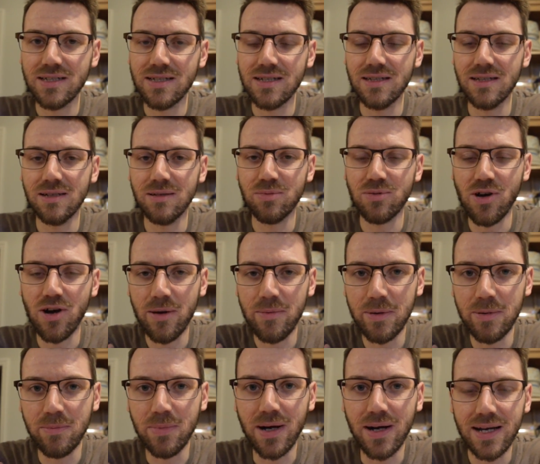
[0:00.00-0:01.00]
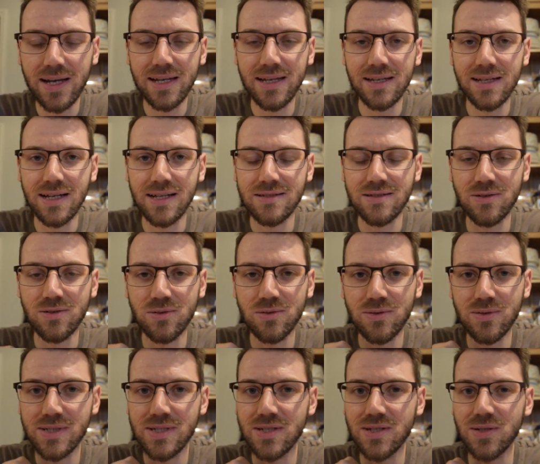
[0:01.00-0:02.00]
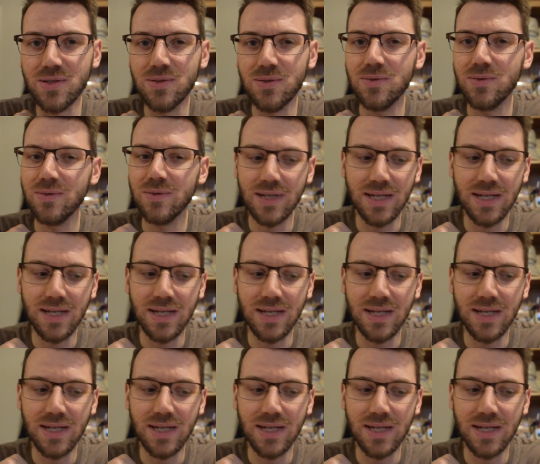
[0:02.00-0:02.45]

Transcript: to the priming bucket, as I always do,